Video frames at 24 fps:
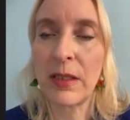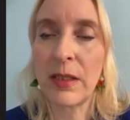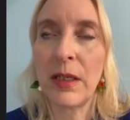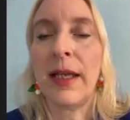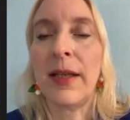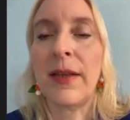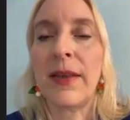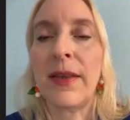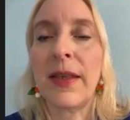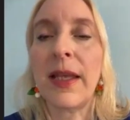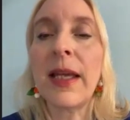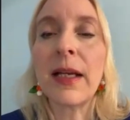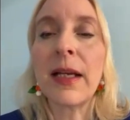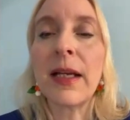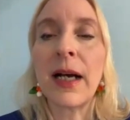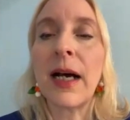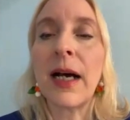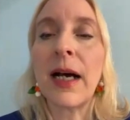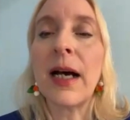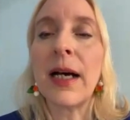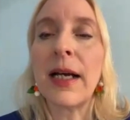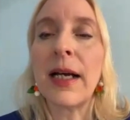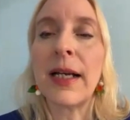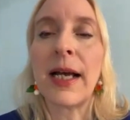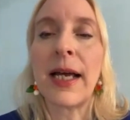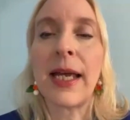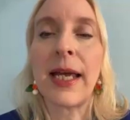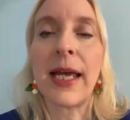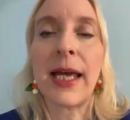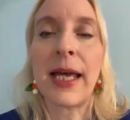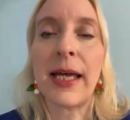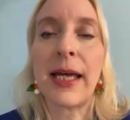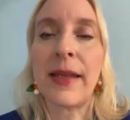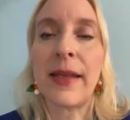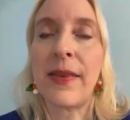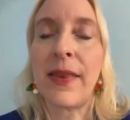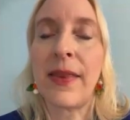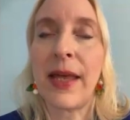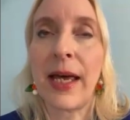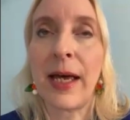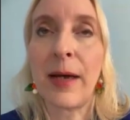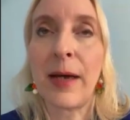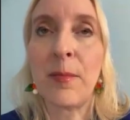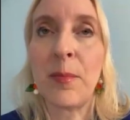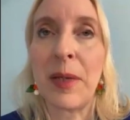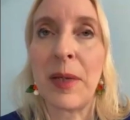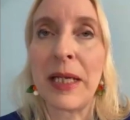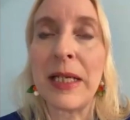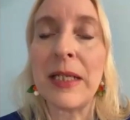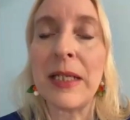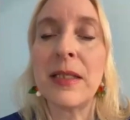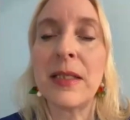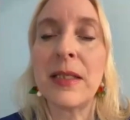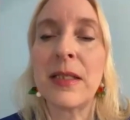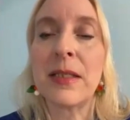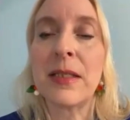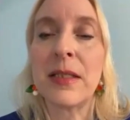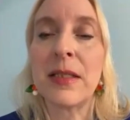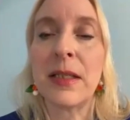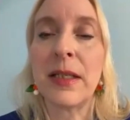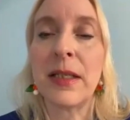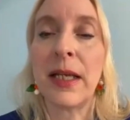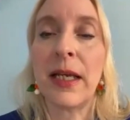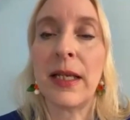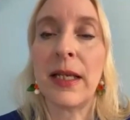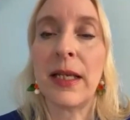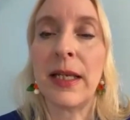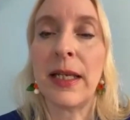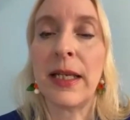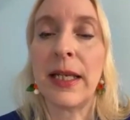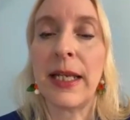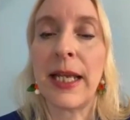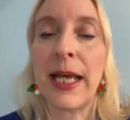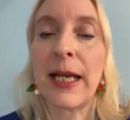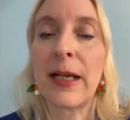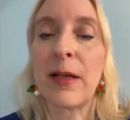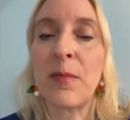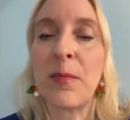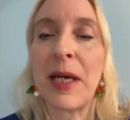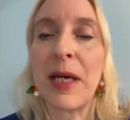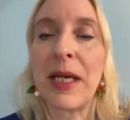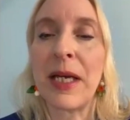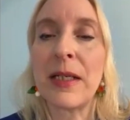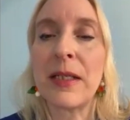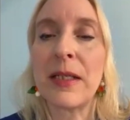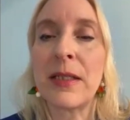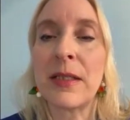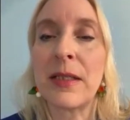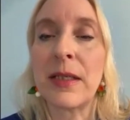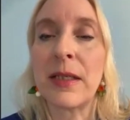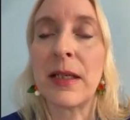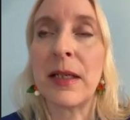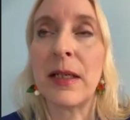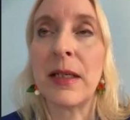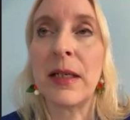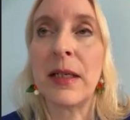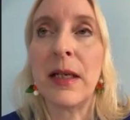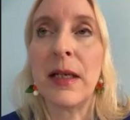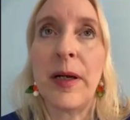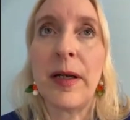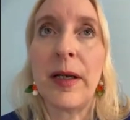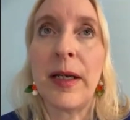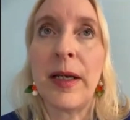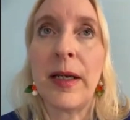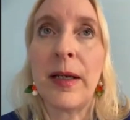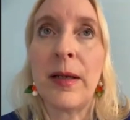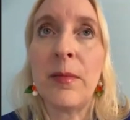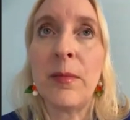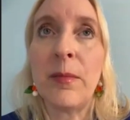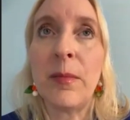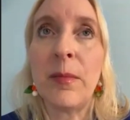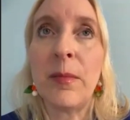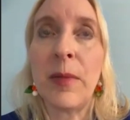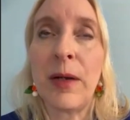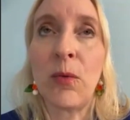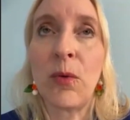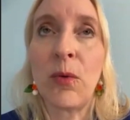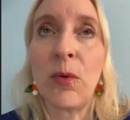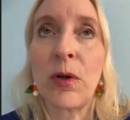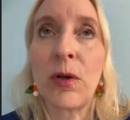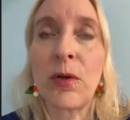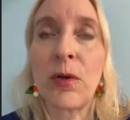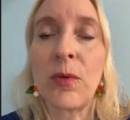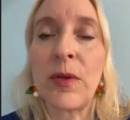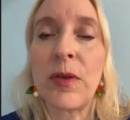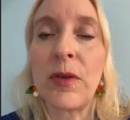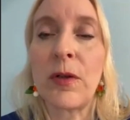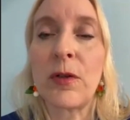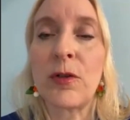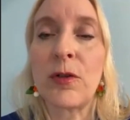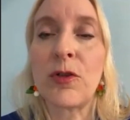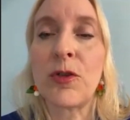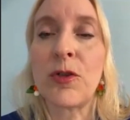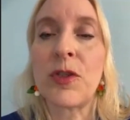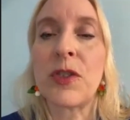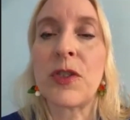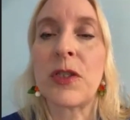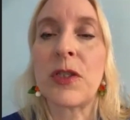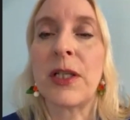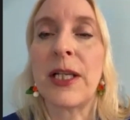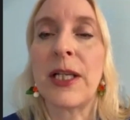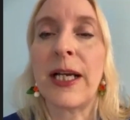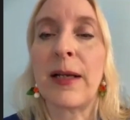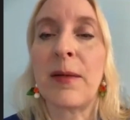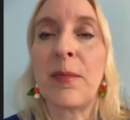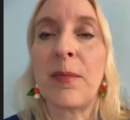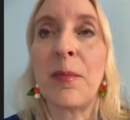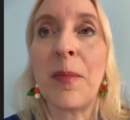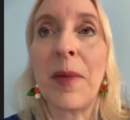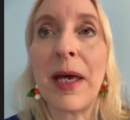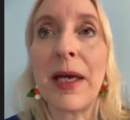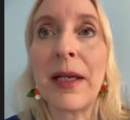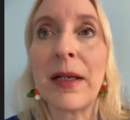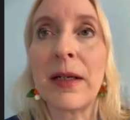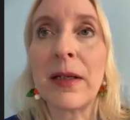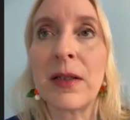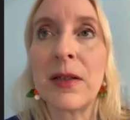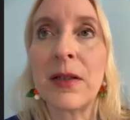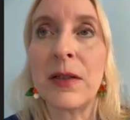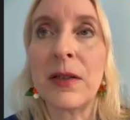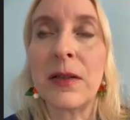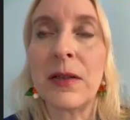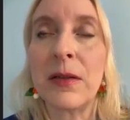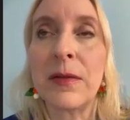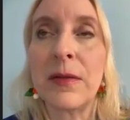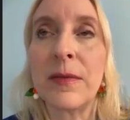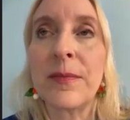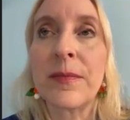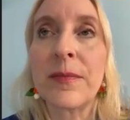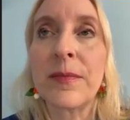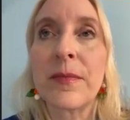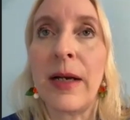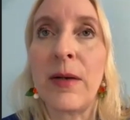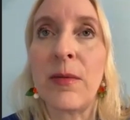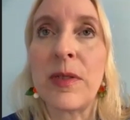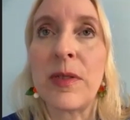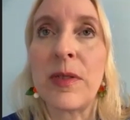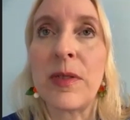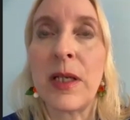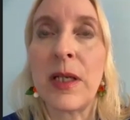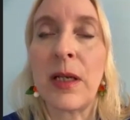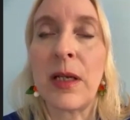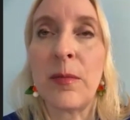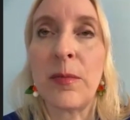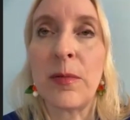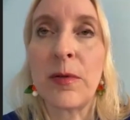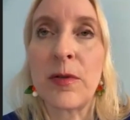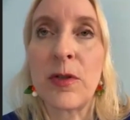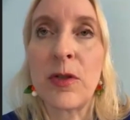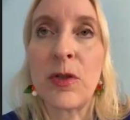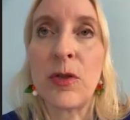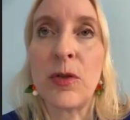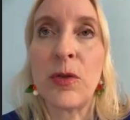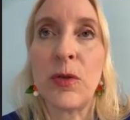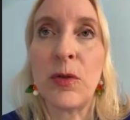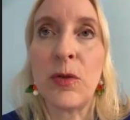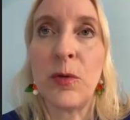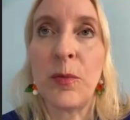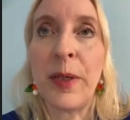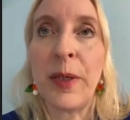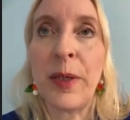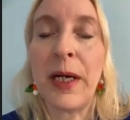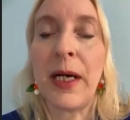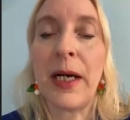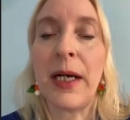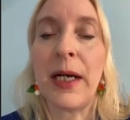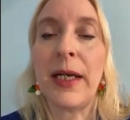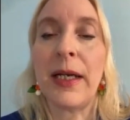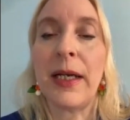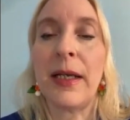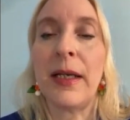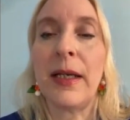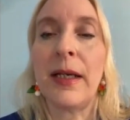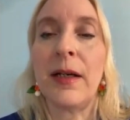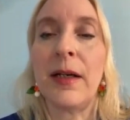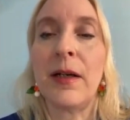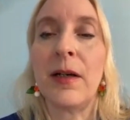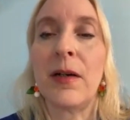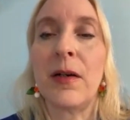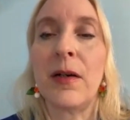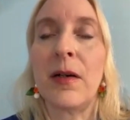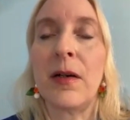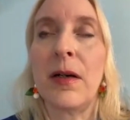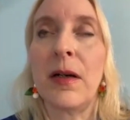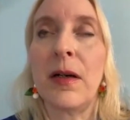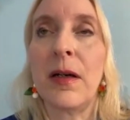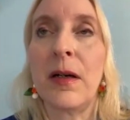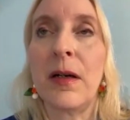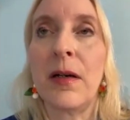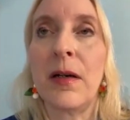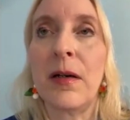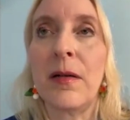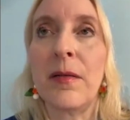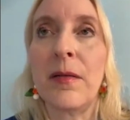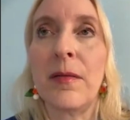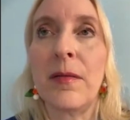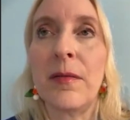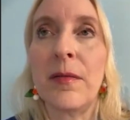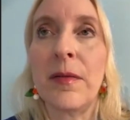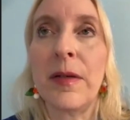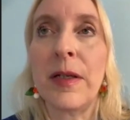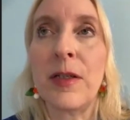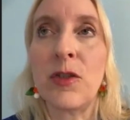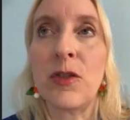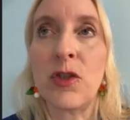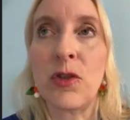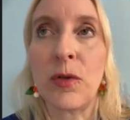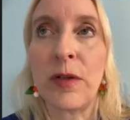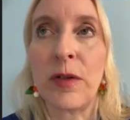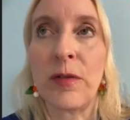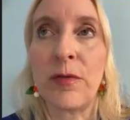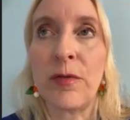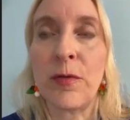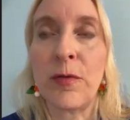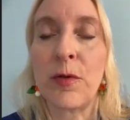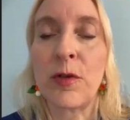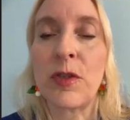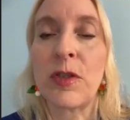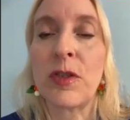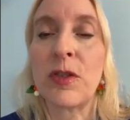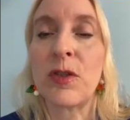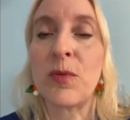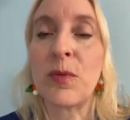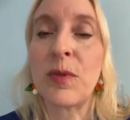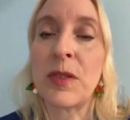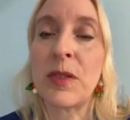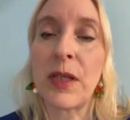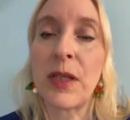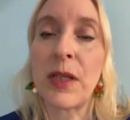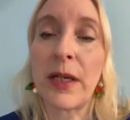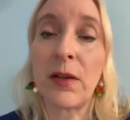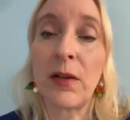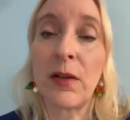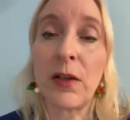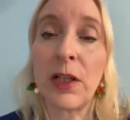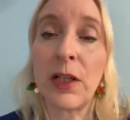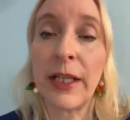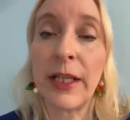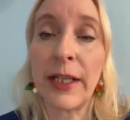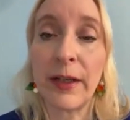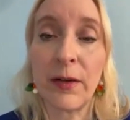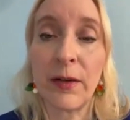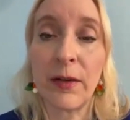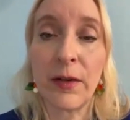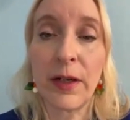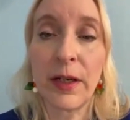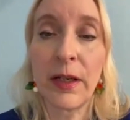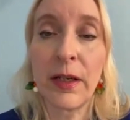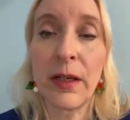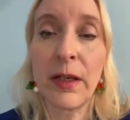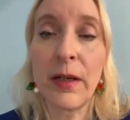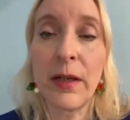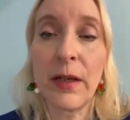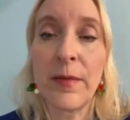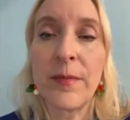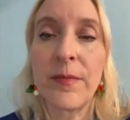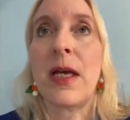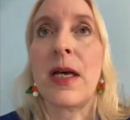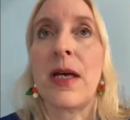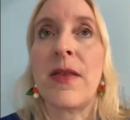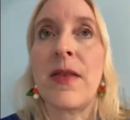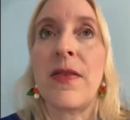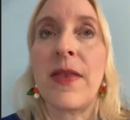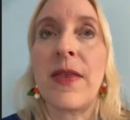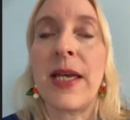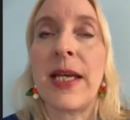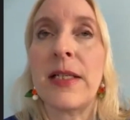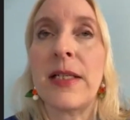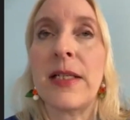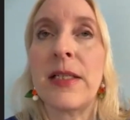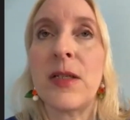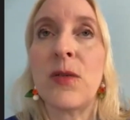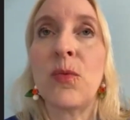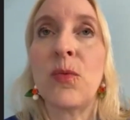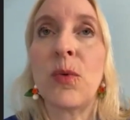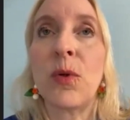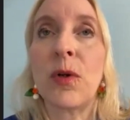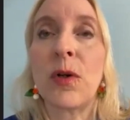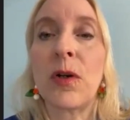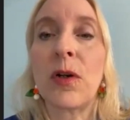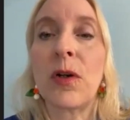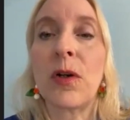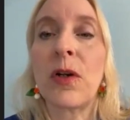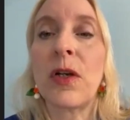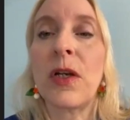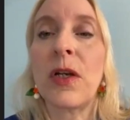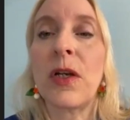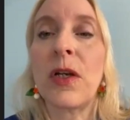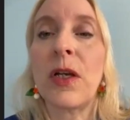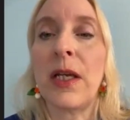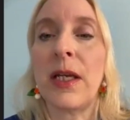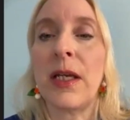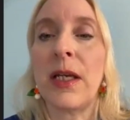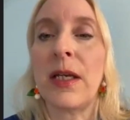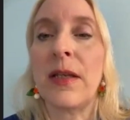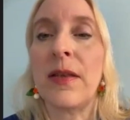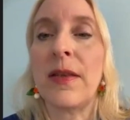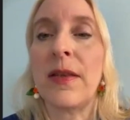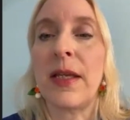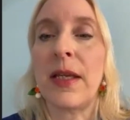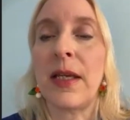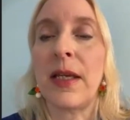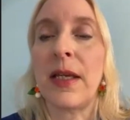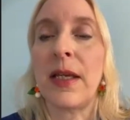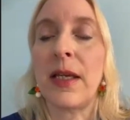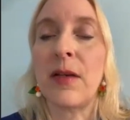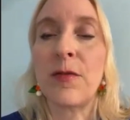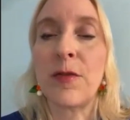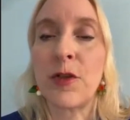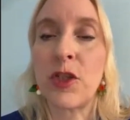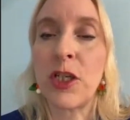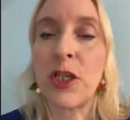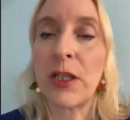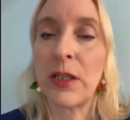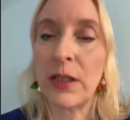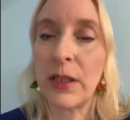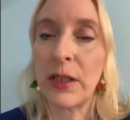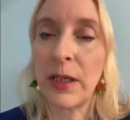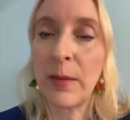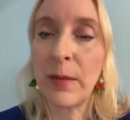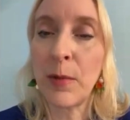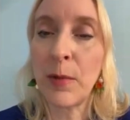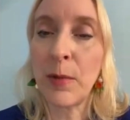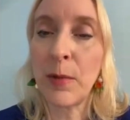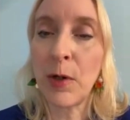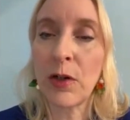And thank God I had that basis in head and neck medicine. But in my work with UltraSelect Medical, I was able to pioneer and join forces with Cycle Clarity. And they did work in the infertility